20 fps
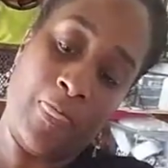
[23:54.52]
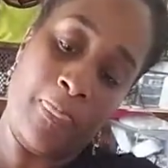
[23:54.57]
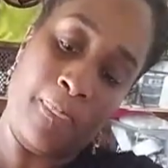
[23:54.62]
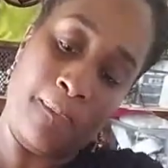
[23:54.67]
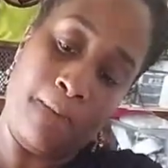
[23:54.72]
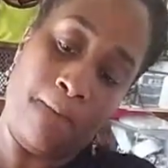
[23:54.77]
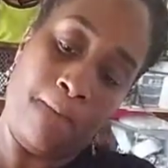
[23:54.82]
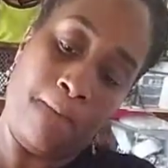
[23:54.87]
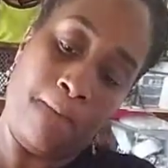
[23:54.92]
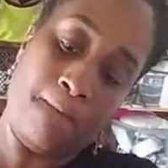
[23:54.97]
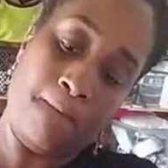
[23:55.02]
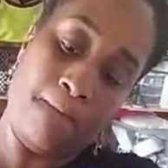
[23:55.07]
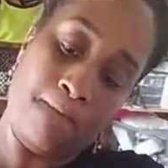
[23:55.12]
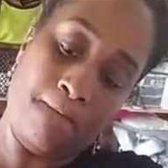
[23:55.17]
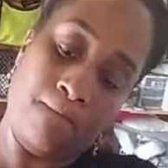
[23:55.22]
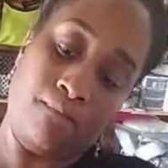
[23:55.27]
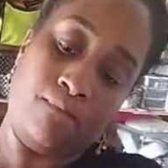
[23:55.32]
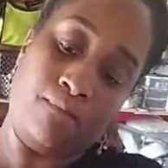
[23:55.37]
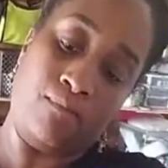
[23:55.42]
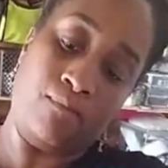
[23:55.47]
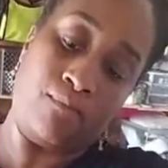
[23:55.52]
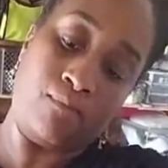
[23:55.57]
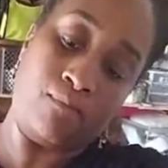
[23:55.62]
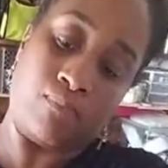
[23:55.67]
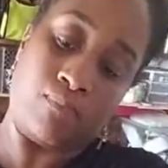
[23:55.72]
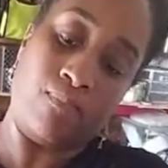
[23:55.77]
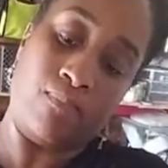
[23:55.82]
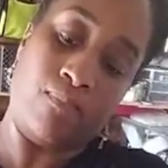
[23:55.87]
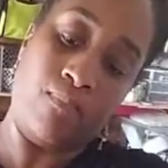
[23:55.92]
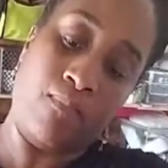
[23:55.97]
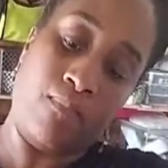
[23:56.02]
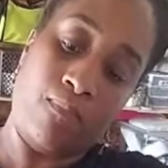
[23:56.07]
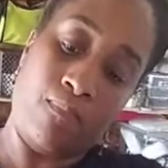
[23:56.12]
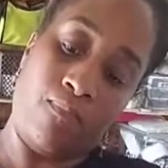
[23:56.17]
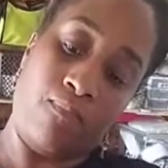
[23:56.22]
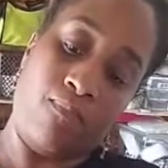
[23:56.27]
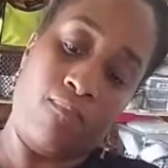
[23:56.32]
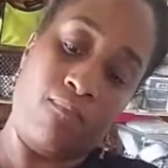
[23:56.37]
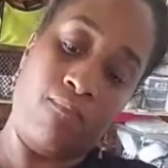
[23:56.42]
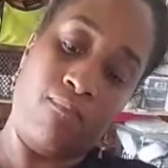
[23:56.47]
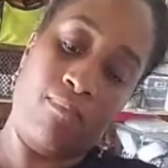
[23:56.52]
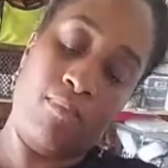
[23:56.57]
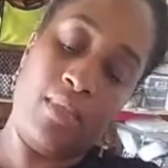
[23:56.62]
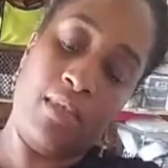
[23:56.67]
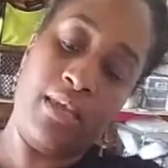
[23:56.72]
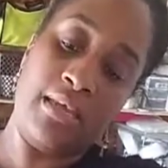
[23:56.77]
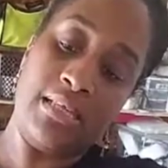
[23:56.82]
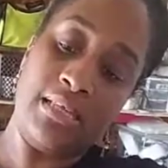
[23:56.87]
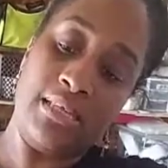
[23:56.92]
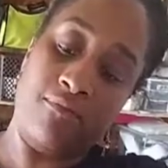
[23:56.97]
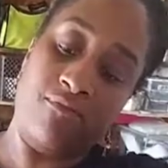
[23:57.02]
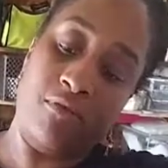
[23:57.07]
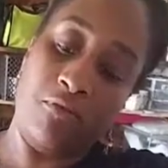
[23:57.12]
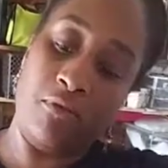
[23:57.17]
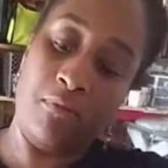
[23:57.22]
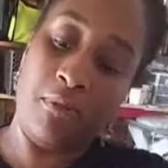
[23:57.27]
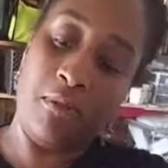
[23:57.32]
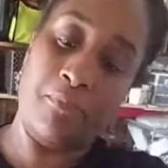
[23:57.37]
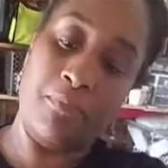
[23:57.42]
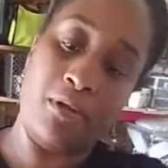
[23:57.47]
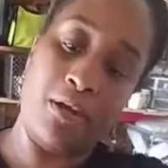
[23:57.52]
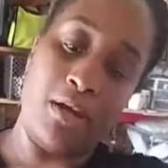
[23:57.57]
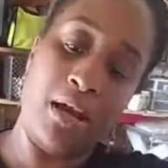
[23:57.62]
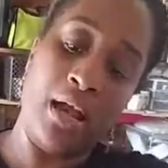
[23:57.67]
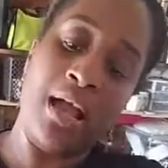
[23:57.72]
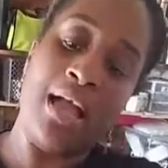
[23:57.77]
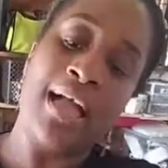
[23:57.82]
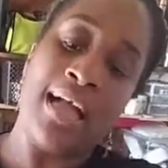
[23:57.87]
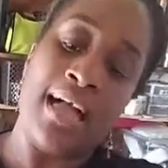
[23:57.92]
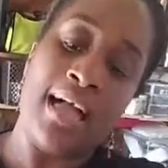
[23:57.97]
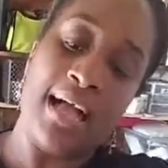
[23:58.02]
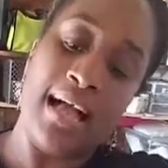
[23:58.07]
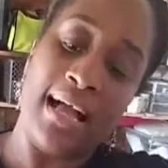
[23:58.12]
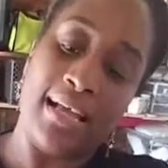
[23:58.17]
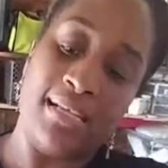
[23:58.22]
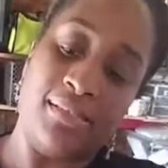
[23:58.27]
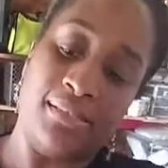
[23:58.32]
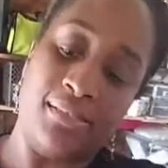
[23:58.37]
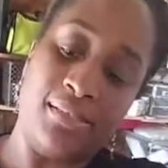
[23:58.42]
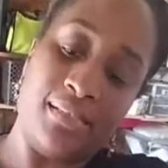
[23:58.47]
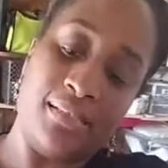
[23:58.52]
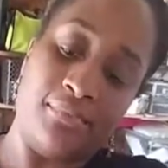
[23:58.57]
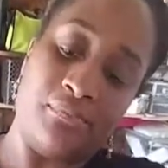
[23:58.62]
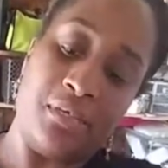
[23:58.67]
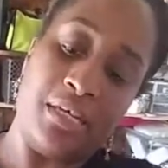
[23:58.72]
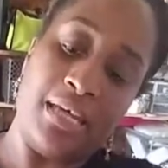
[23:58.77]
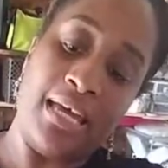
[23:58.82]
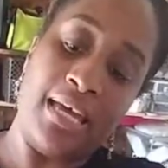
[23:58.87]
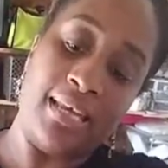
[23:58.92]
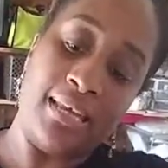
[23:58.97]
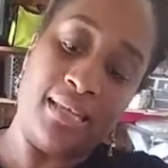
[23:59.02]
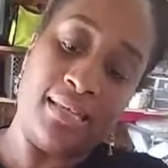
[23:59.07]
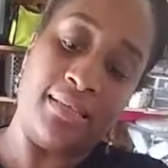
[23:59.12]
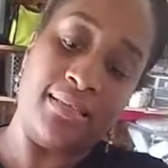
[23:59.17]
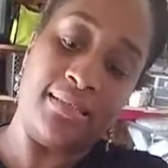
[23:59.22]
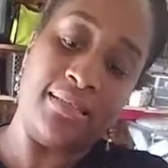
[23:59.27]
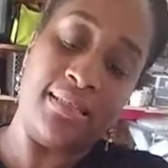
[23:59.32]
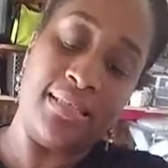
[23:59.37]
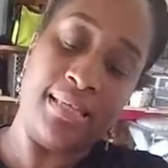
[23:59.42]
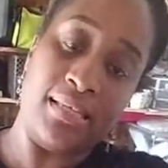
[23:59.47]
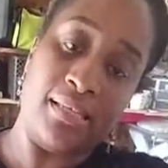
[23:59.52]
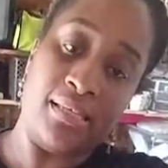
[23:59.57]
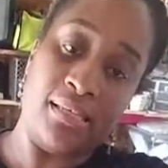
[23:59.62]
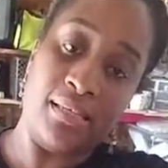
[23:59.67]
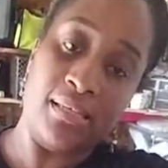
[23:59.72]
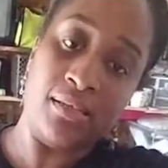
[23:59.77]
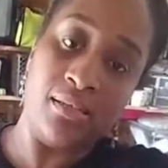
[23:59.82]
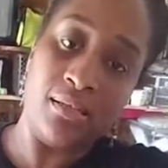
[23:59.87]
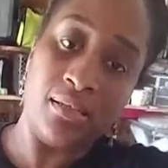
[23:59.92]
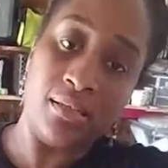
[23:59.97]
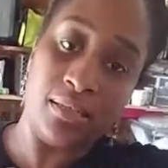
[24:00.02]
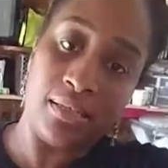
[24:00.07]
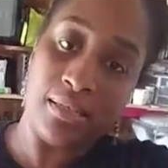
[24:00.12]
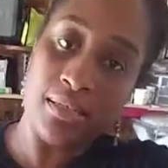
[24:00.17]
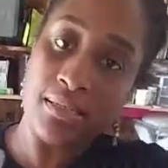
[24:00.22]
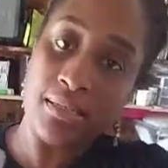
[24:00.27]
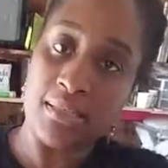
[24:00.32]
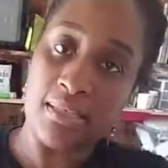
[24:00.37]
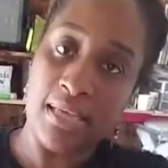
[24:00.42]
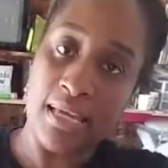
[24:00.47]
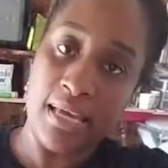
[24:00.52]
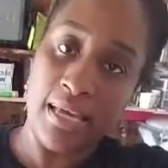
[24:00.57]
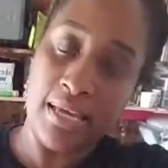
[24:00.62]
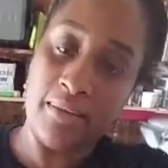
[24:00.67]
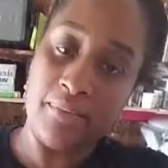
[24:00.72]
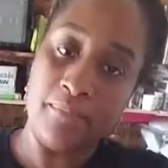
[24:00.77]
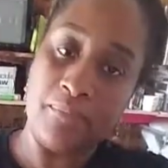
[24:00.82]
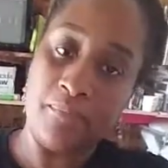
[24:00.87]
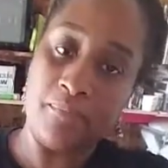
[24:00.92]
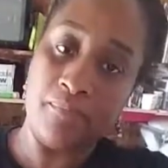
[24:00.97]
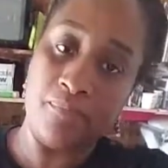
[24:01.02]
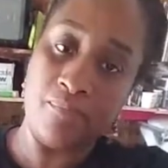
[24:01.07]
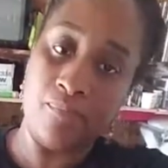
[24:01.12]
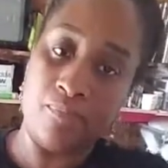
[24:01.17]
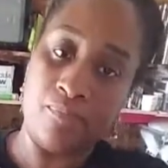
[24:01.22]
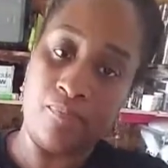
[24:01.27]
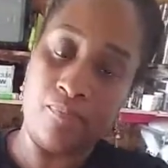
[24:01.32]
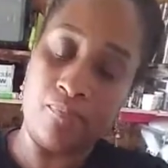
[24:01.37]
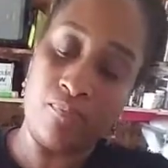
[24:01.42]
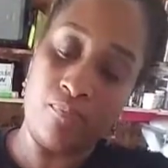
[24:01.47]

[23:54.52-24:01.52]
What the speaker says: And then, I don't know, can y'all see that? It's really, really smooth. And then I take